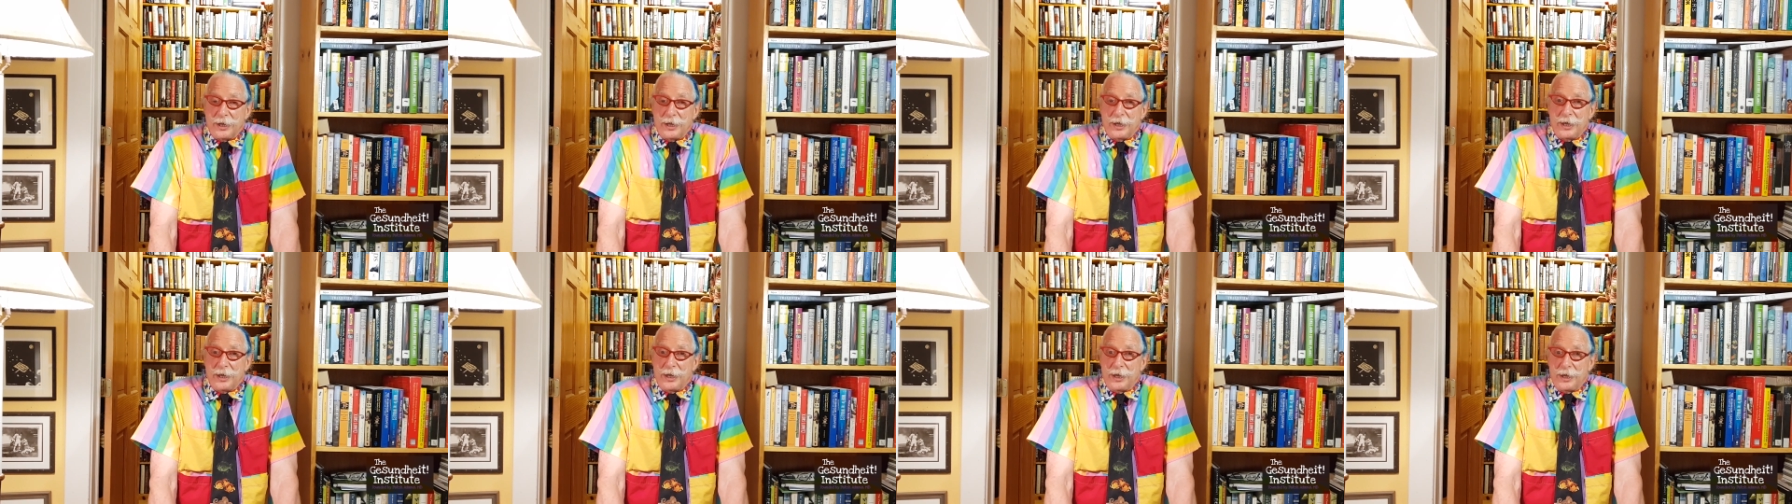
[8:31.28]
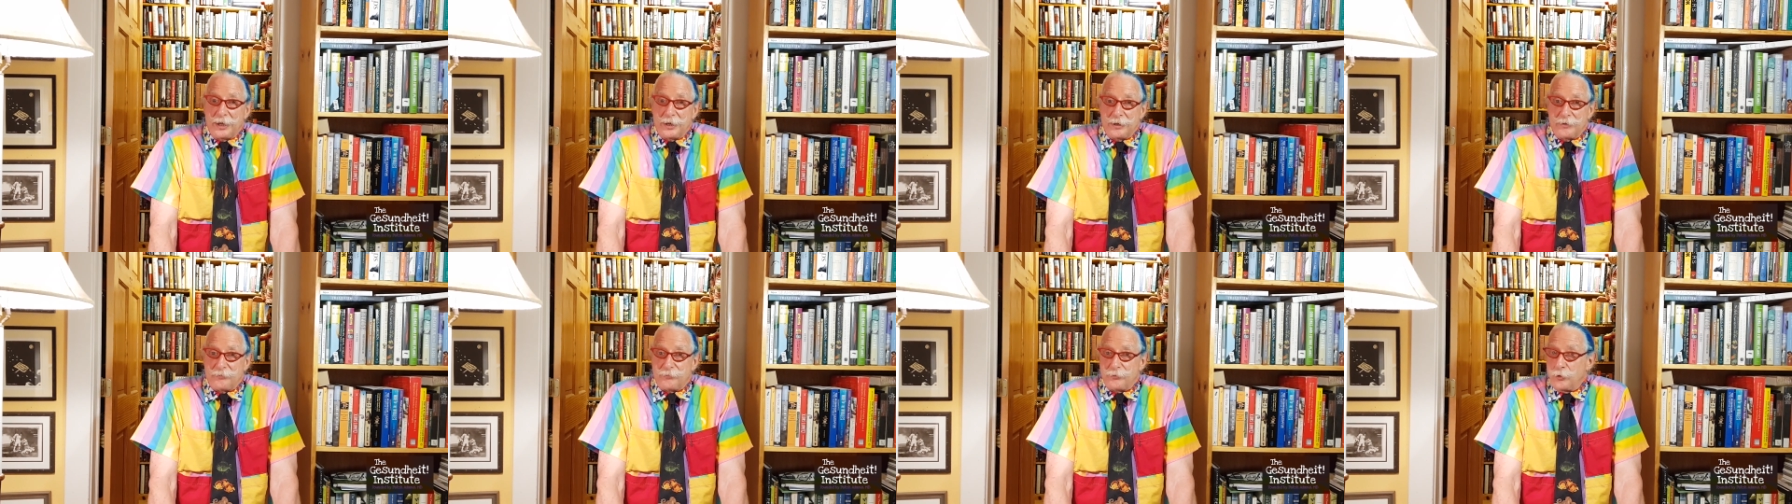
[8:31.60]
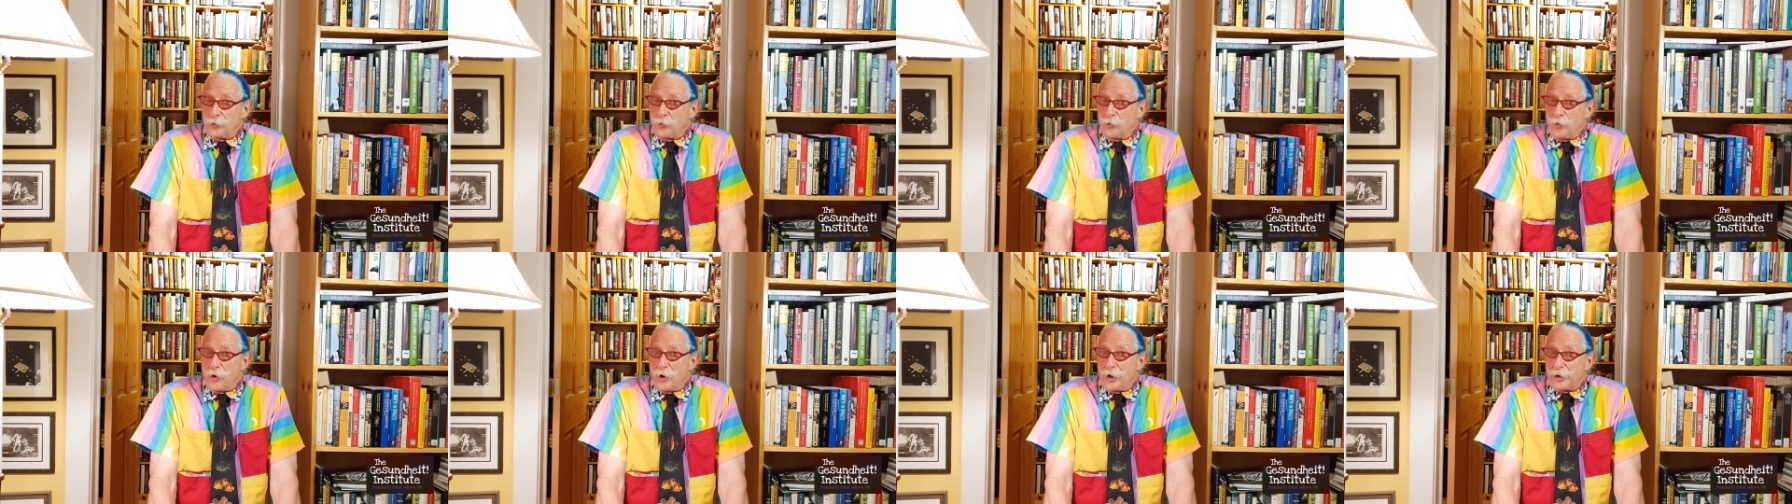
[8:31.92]
And if
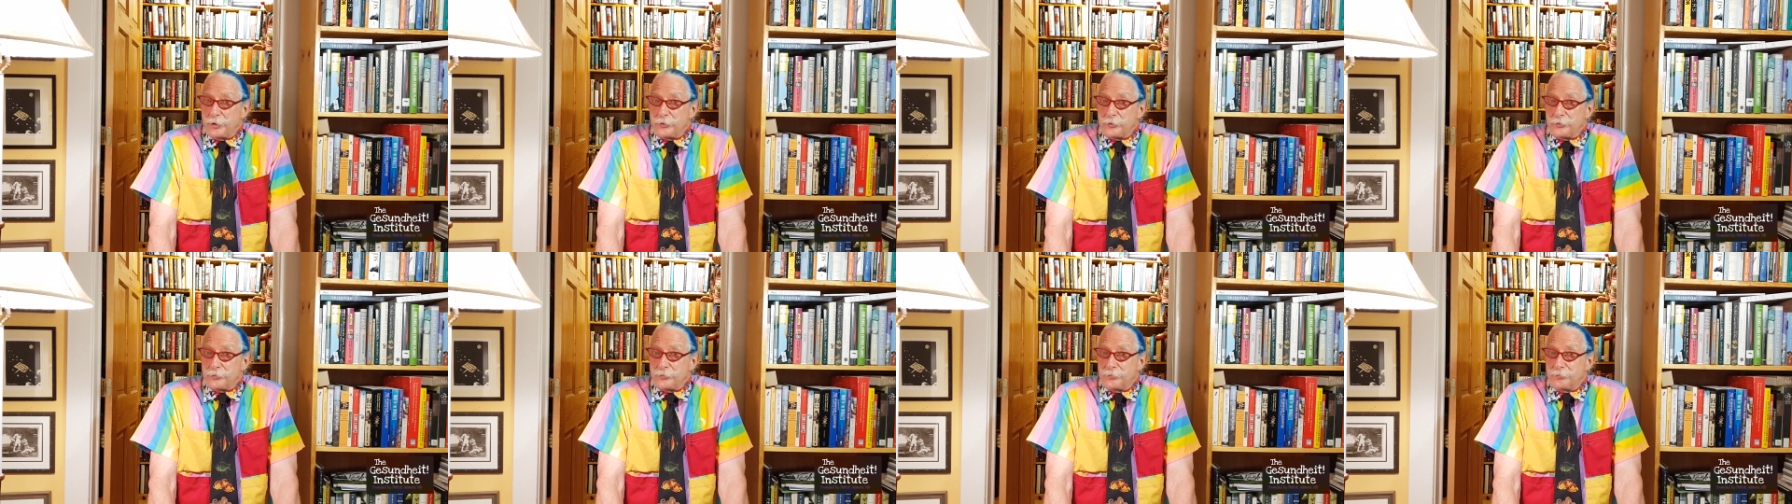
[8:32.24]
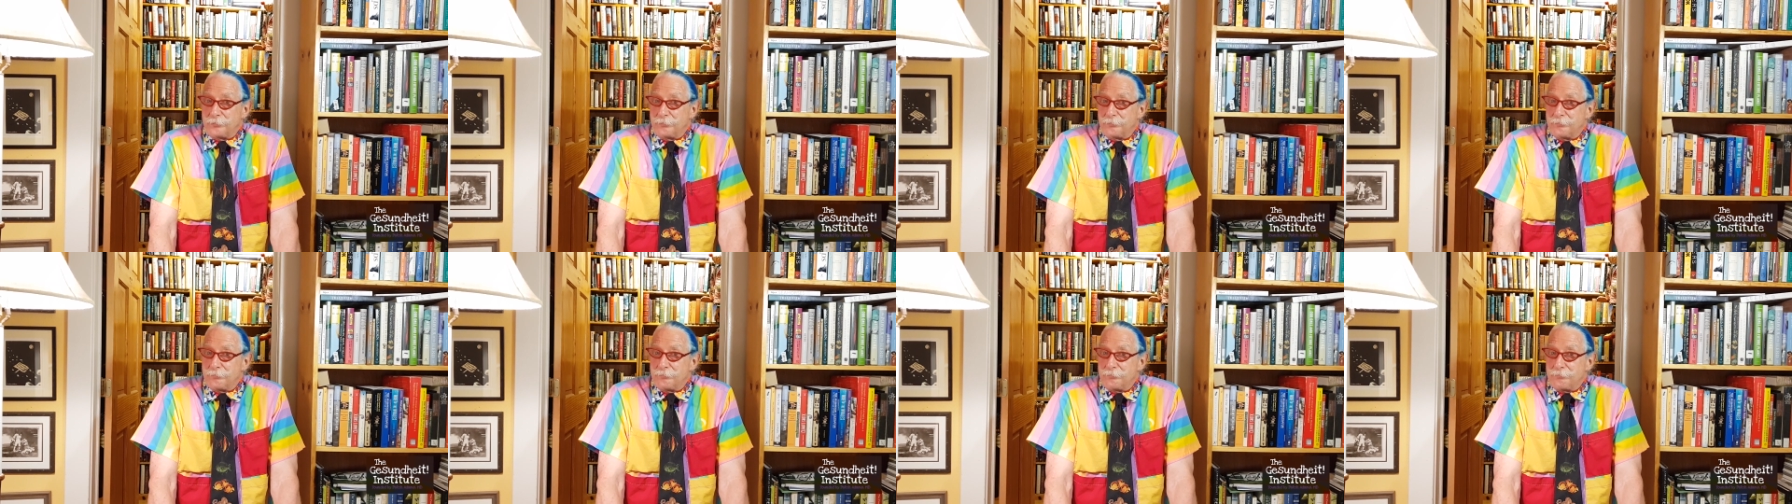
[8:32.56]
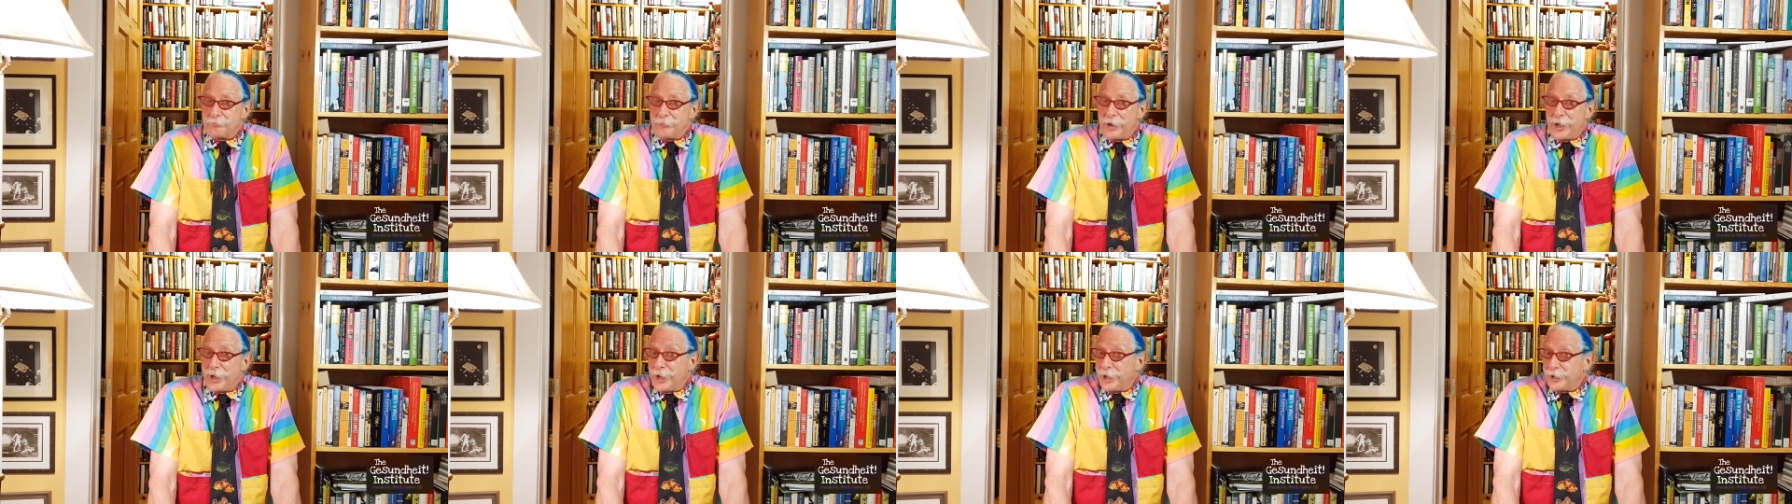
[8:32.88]
you want,
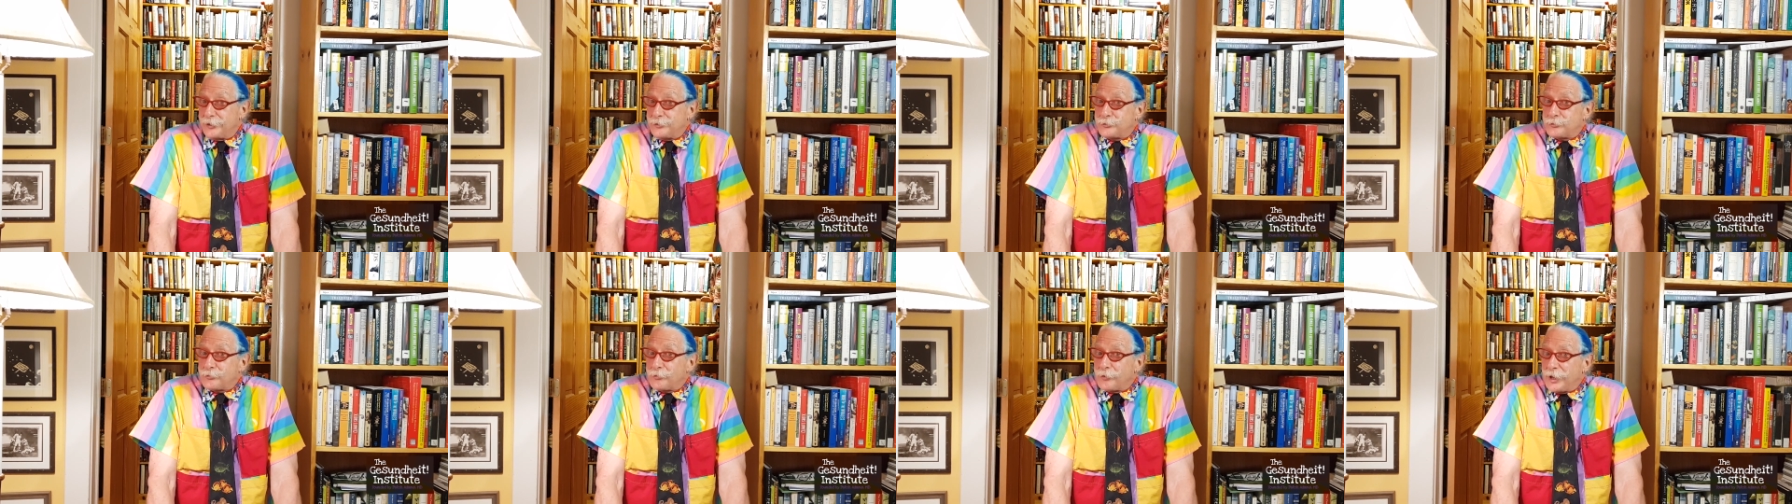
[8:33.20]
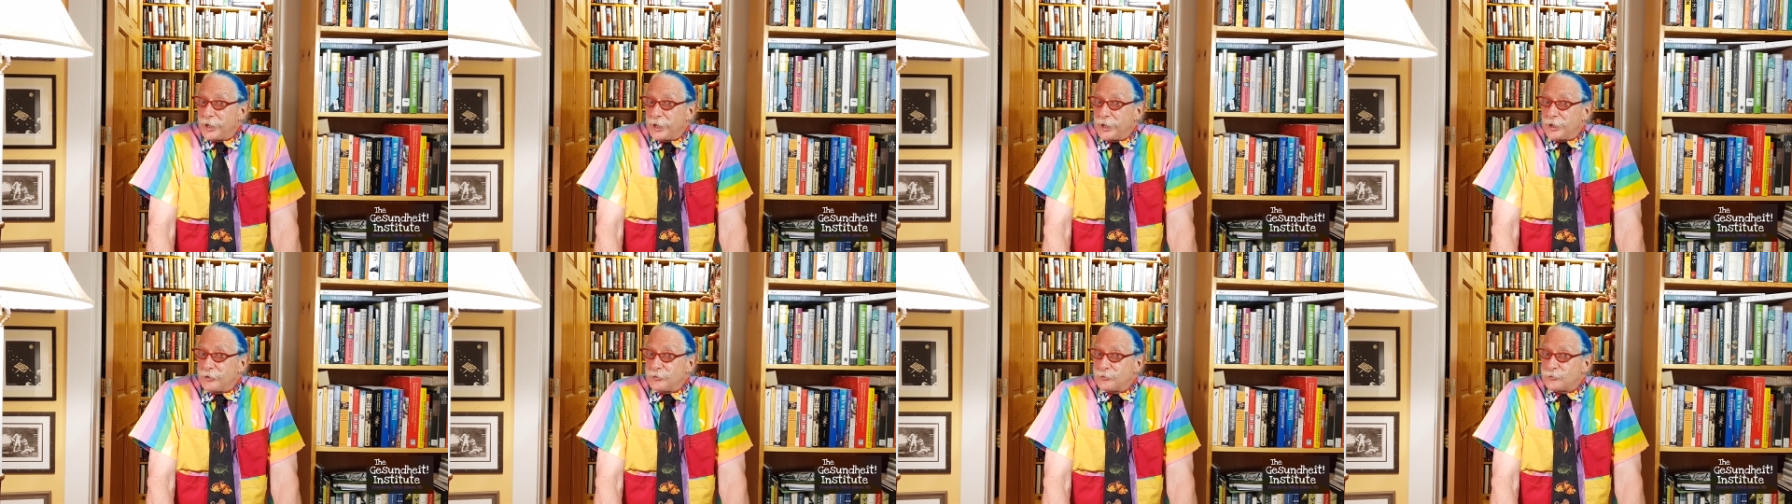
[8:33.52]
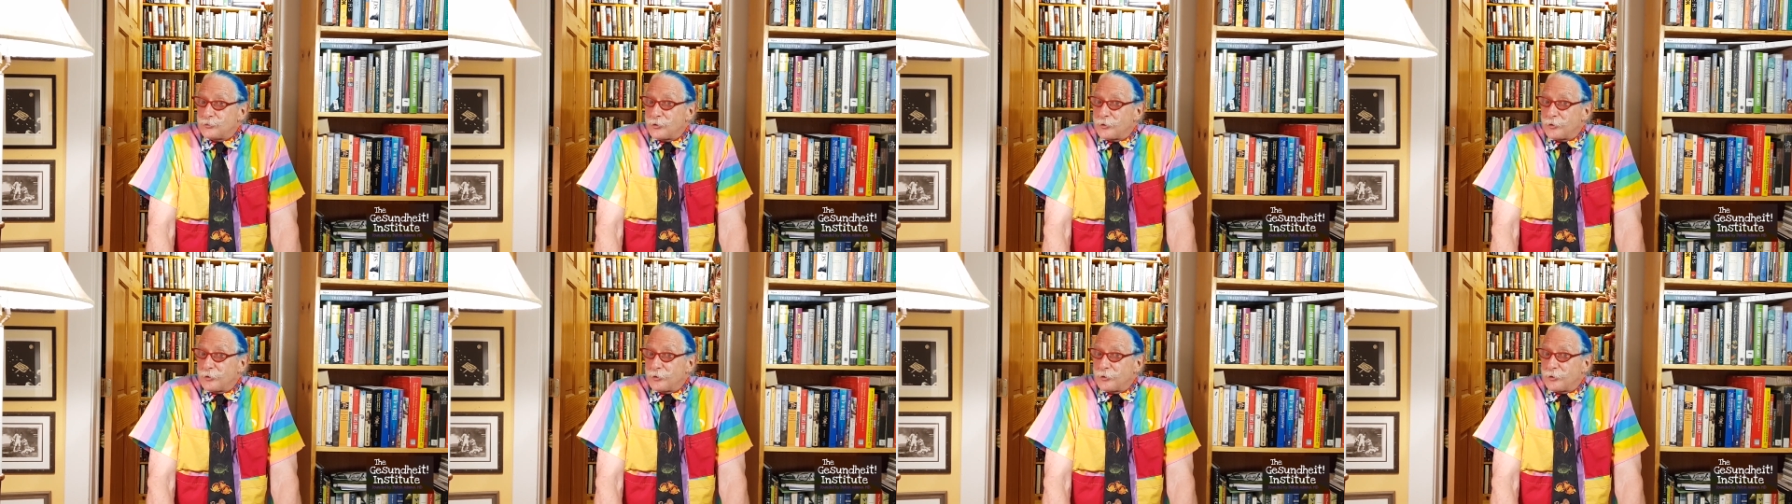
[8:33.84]
add trees